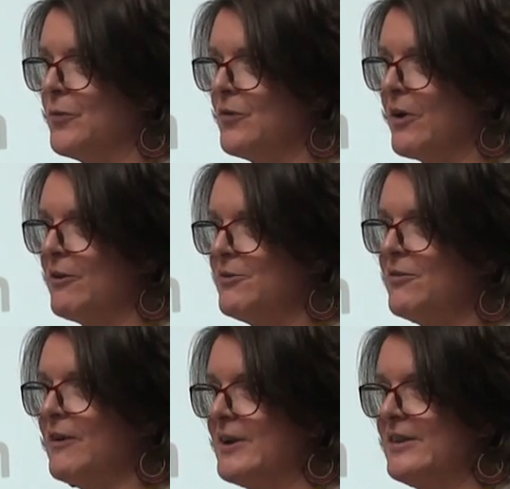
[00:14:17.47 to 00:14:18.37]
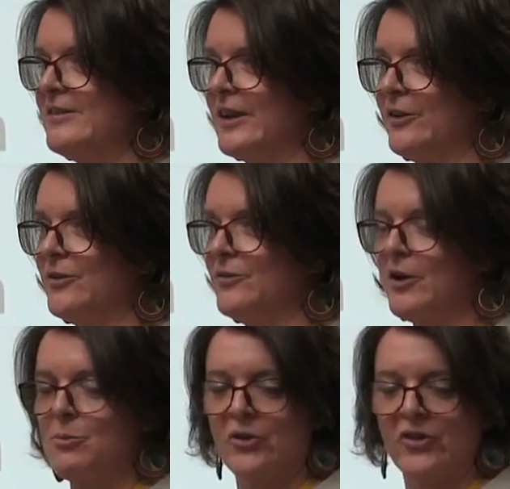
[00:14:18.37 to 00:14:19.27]
very, very detailed and
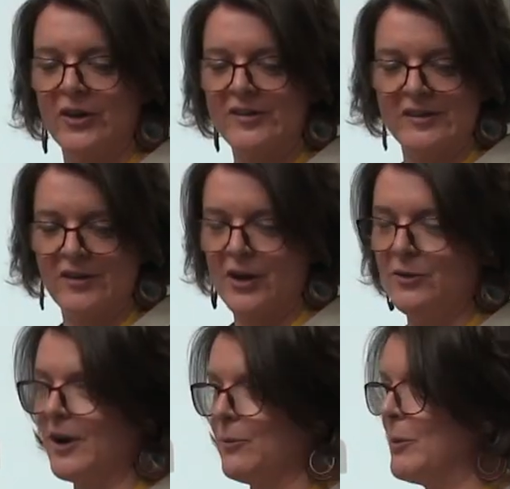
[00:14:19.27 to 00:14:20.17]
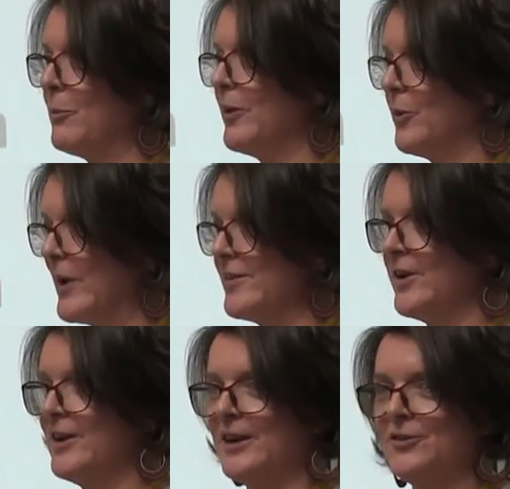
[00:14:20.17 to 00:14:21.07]
very precise design went by the
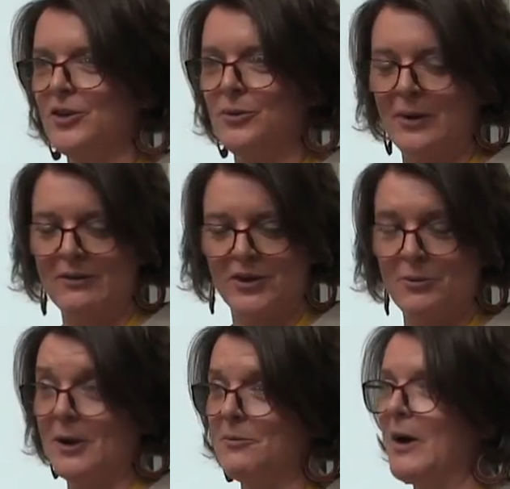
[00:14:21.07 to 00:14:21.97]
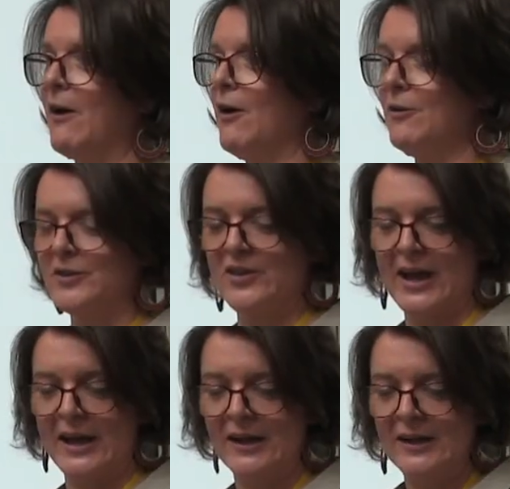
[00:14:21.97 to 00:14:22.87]
wayside after around about half a
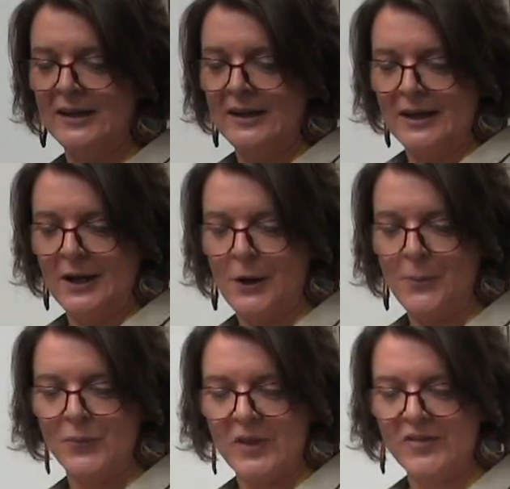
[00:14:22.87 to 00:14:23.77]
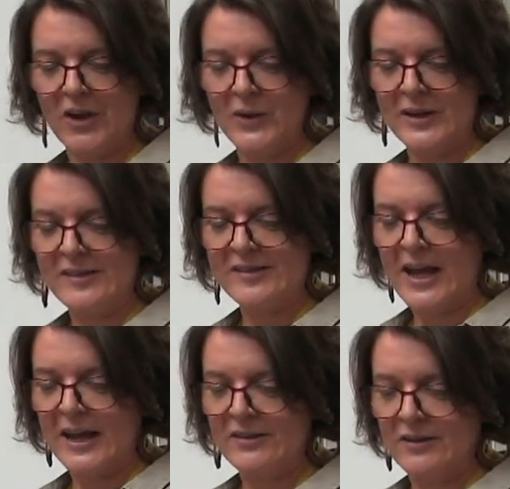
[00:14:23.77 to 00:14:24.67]
day. So
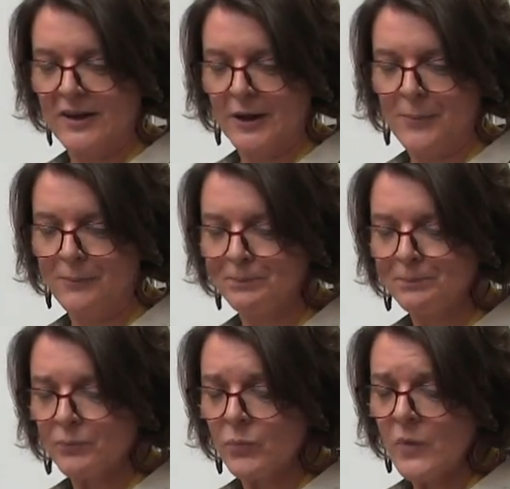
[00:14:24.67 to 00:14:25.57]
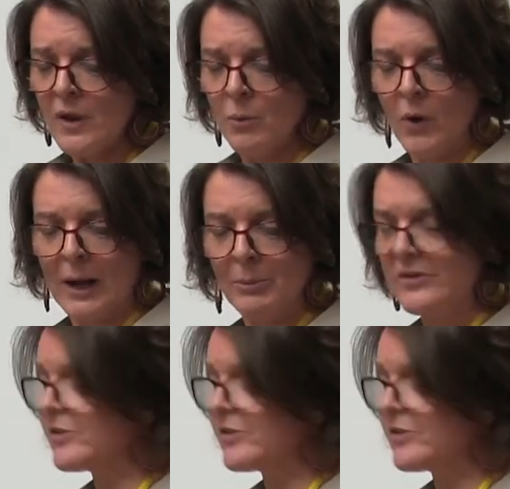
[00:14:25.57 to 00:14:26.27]
instead, what happened is